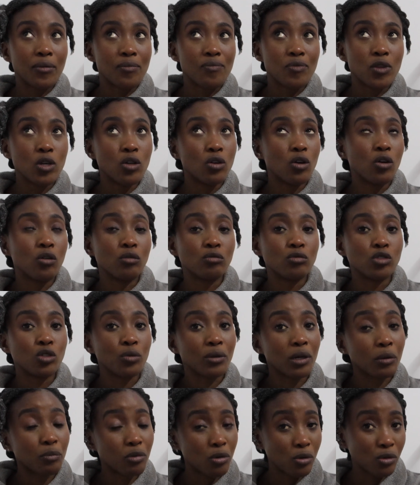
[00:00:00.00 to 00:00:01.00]

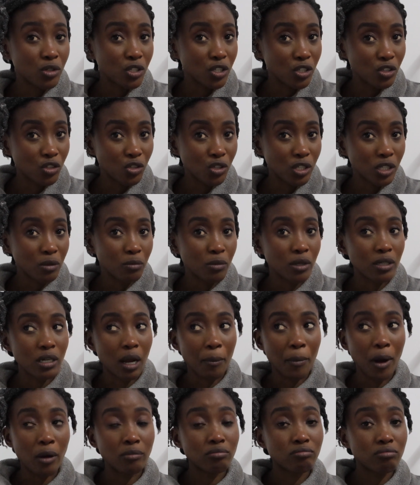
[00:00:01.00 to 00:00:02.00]
doing a protein treatment
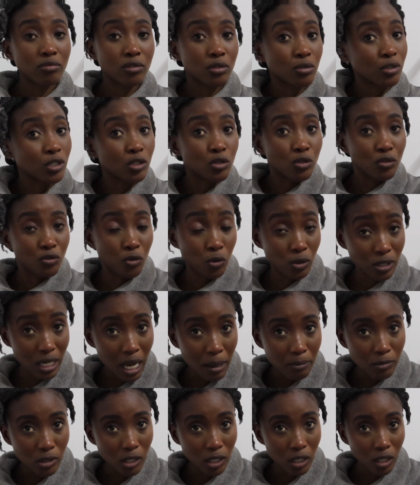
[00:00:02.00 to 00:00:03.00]
about 3 to 4
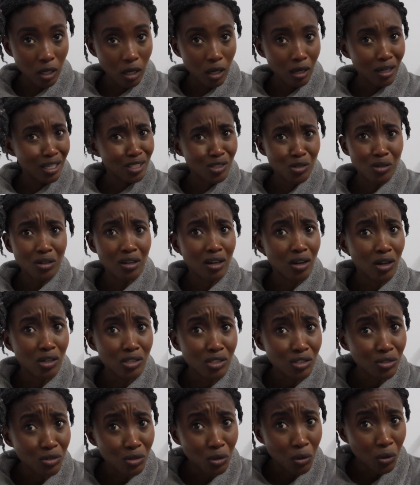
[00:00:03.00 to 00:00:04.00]
times a year, it's gonna
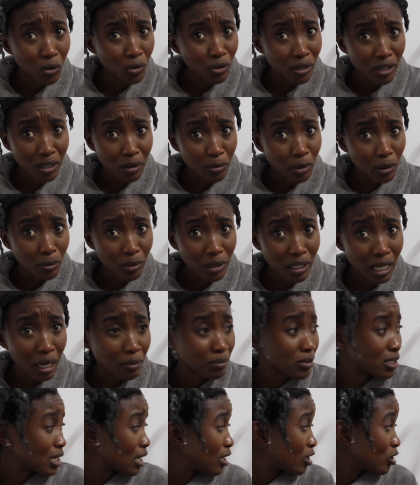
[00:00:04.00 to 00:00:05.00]
last you the whole year, baby. I'm
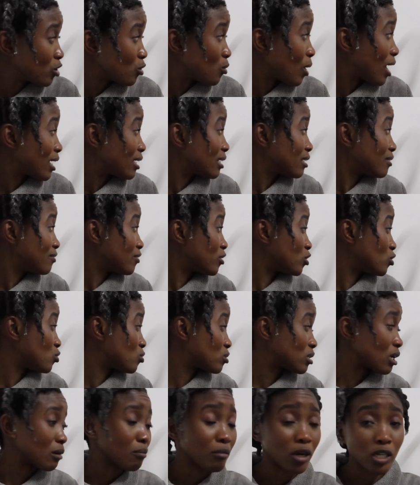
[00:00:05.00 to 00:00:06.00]
telling you, I didn't even use
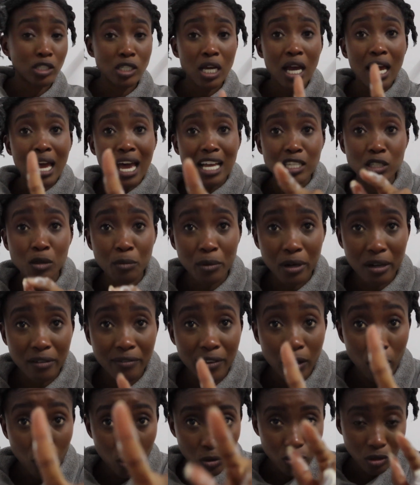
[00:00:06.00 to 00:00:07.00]
that much. As a matter of
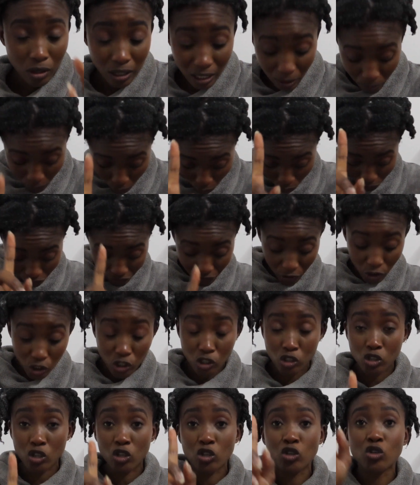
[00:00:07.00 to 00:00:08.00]
fact, hold on, let me go fetch it
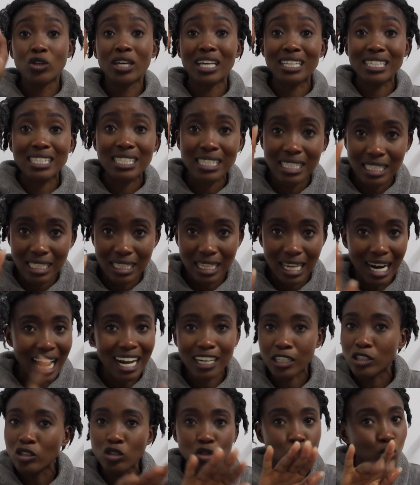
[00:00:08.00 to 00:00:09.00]
so you can see that I
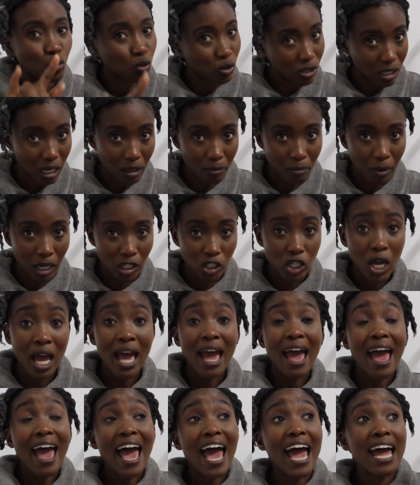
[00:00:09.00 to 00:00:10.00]
didn't use that much.
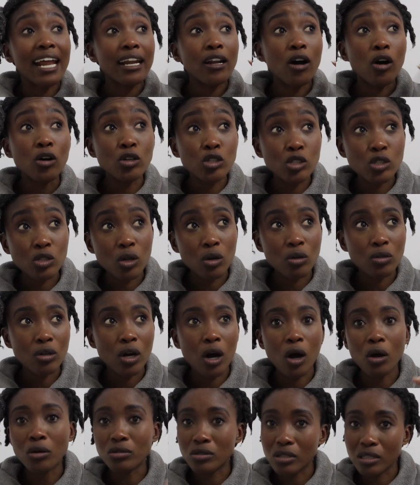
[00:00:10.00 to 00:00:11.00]
And also,
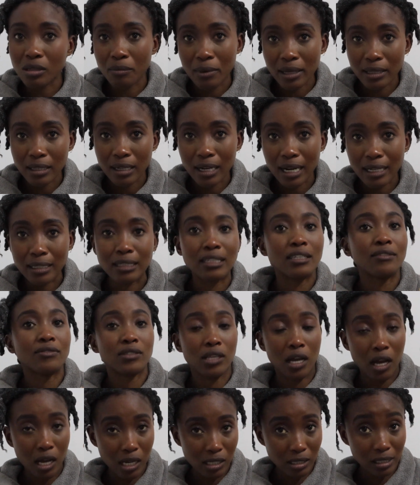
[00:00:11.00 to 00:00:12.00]
Ode to the Motherland gives
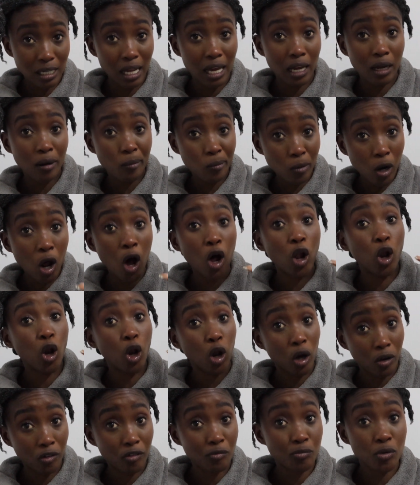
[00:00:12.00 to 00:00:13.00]
us like a
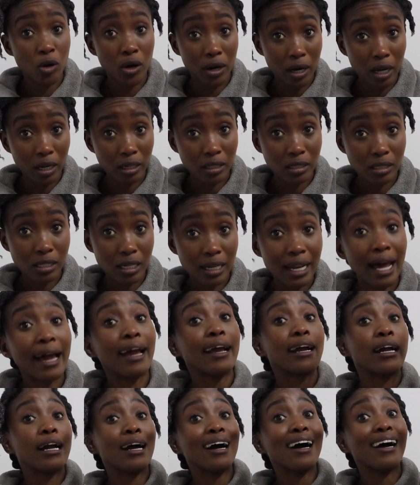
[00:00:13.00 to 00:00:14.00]
lot of product,
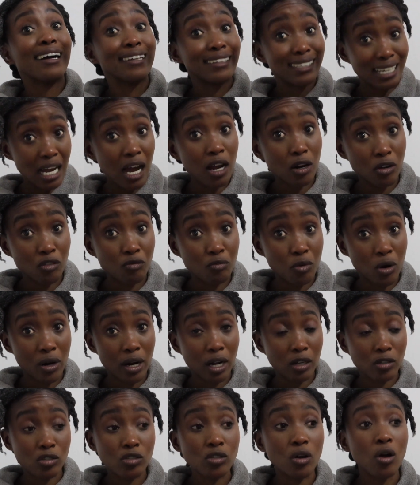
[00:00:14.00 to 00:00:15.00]
like a ton of
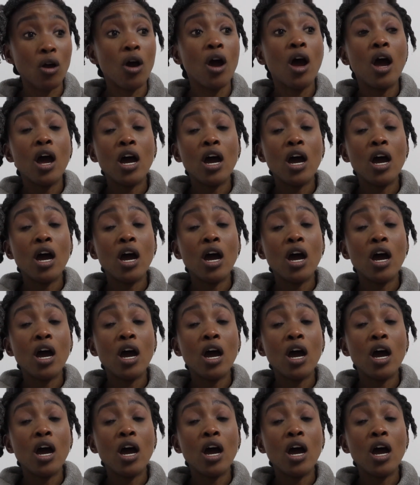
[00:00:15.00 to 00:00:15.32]
product. So